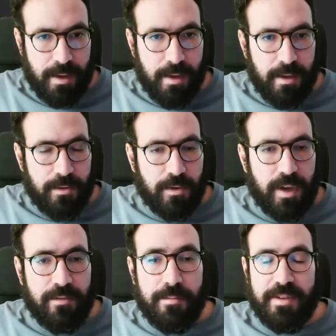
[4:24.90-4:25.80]
So I
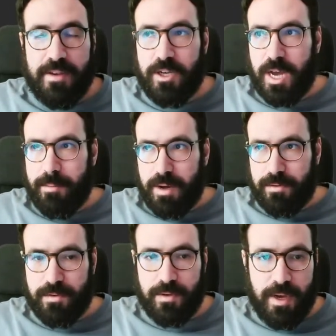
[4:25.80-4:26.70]
have a message
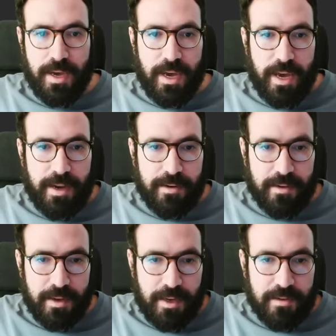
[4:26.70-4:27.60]
amount,
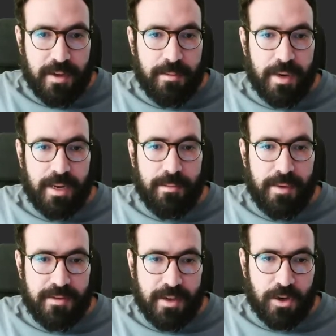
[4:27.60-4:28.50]
and inside my
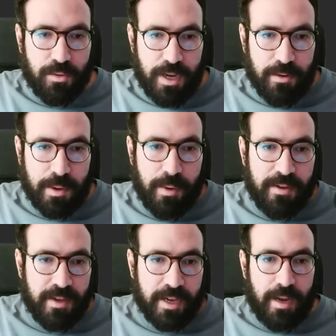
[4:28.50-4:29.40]
message create
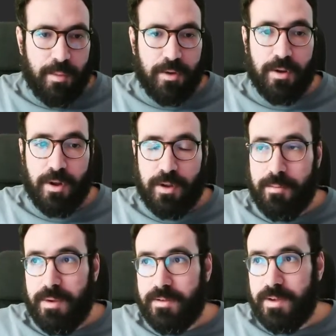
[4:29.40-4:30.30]
request, I can put another
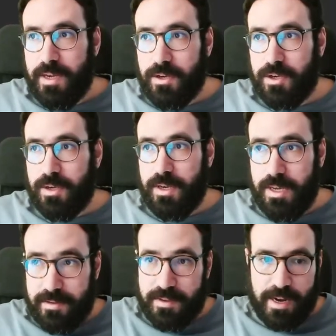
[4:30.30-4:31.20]
message
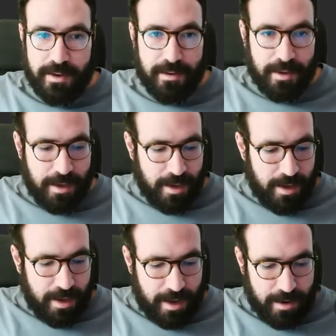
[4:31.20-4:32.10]
inside.
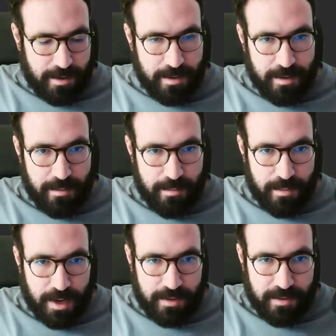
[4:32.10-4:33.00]
And
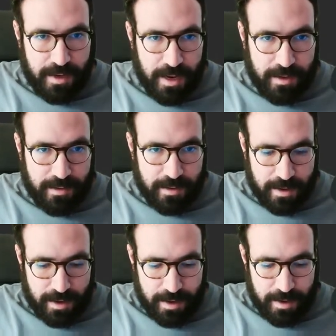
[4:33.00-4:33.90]
let's say that
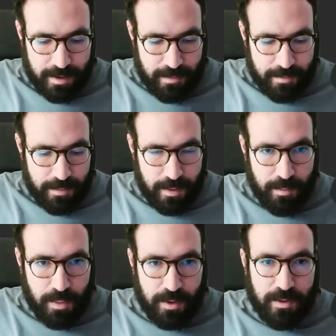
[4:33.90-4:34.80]
I
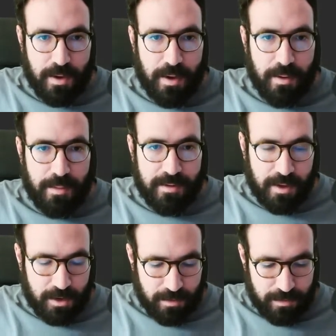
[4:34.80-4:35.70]
put a
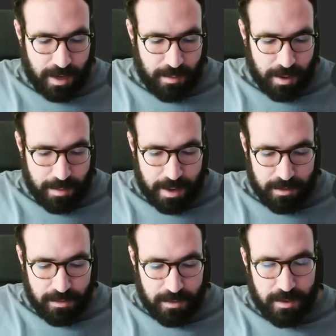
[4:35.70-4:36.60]
message of type amount,